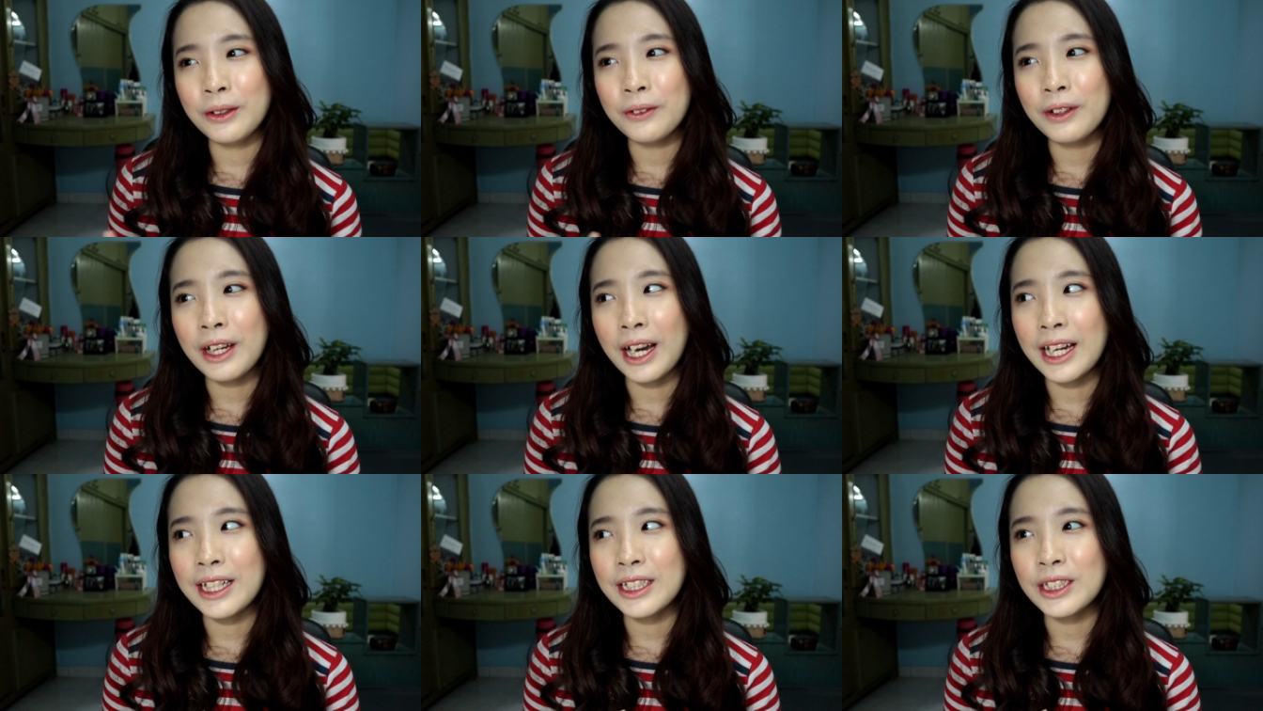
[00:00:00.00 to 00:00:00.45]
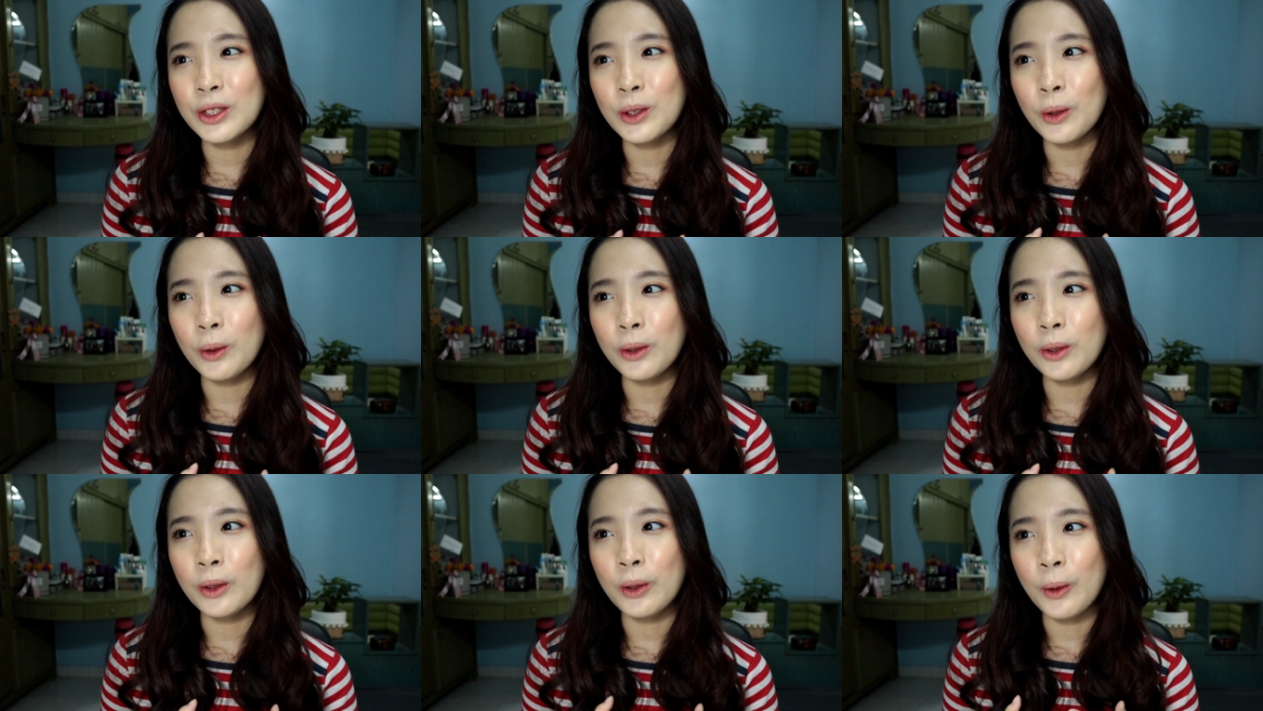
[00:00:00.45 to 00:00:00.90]
you guys
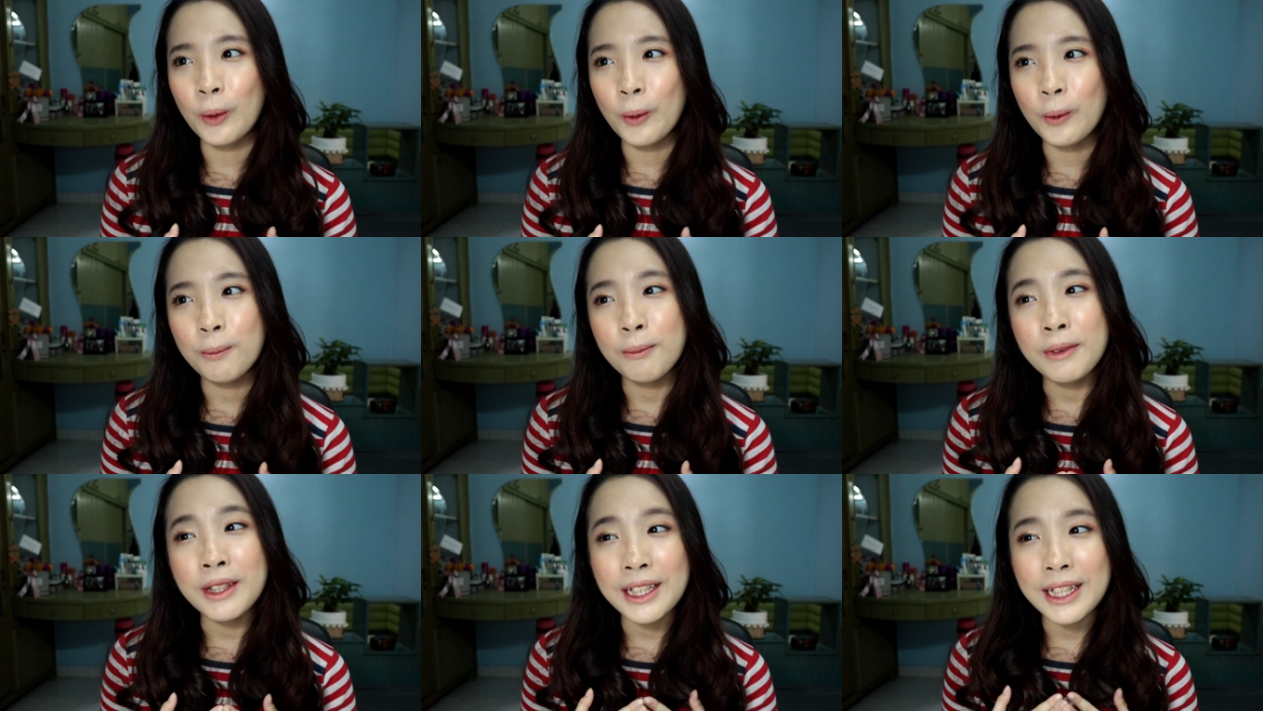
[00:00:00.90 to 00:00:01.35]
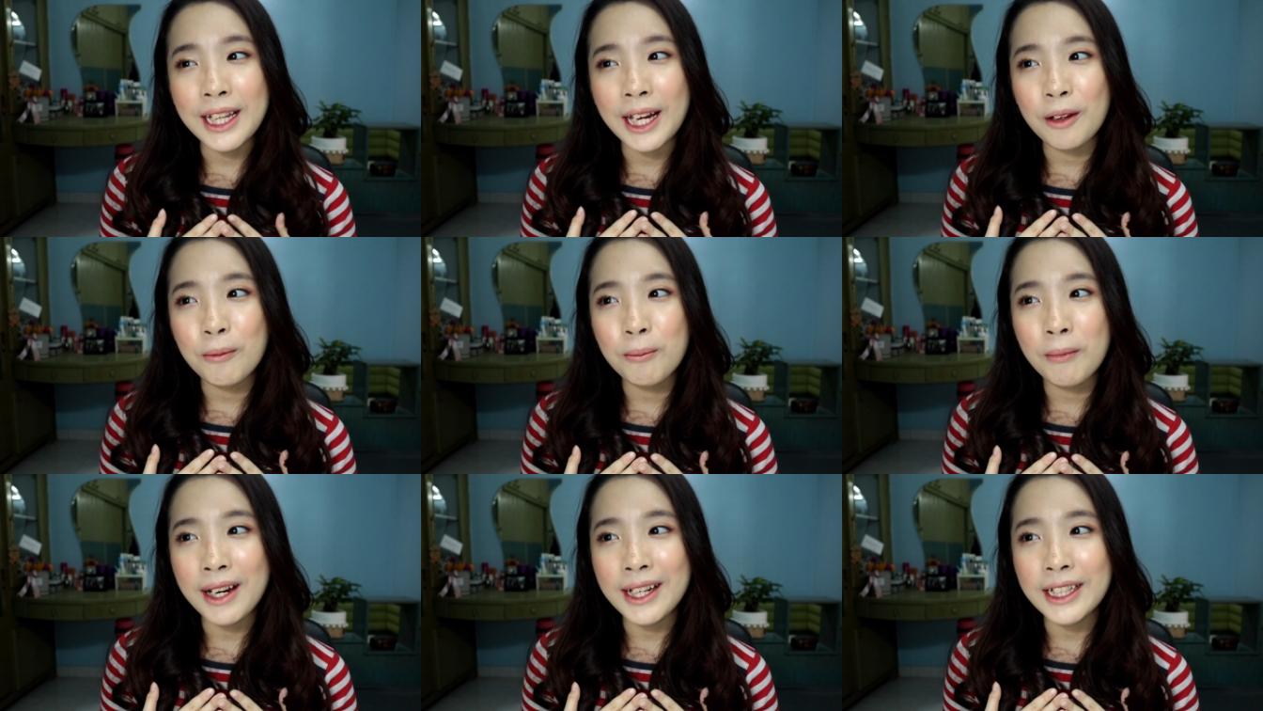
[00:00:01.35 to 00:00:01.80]
don't know me
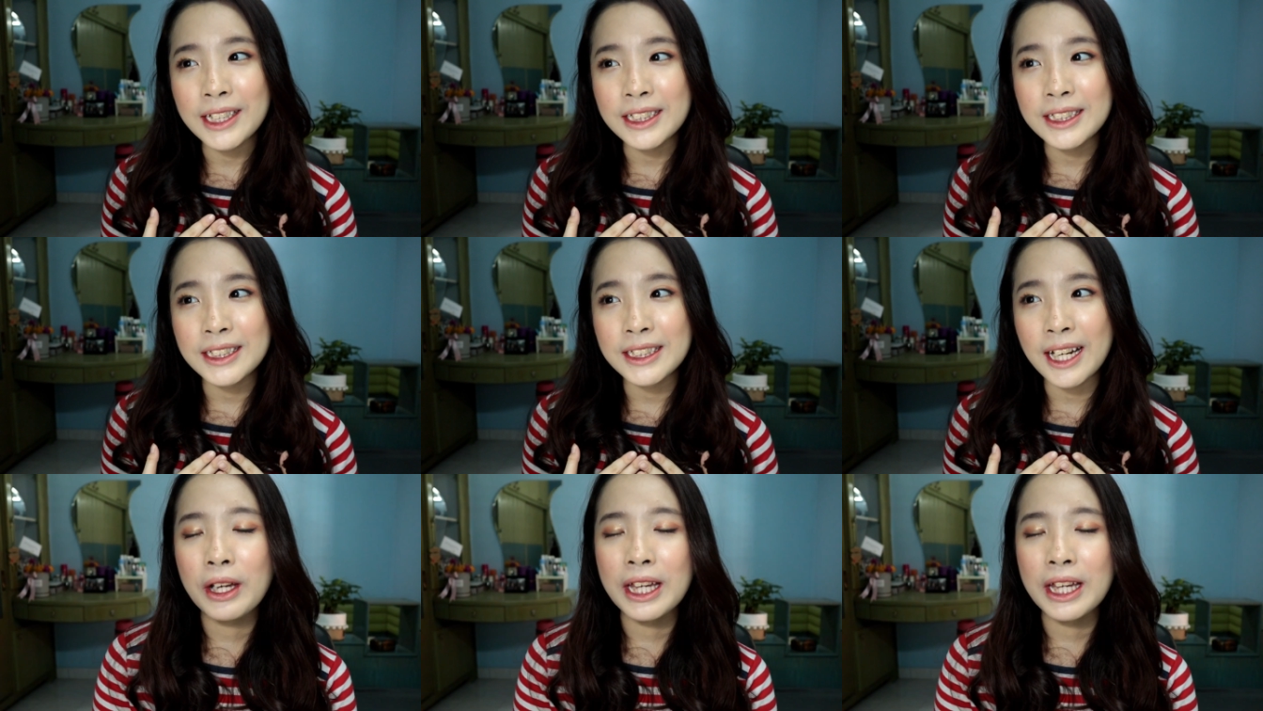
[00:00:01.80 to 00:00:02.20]
that much.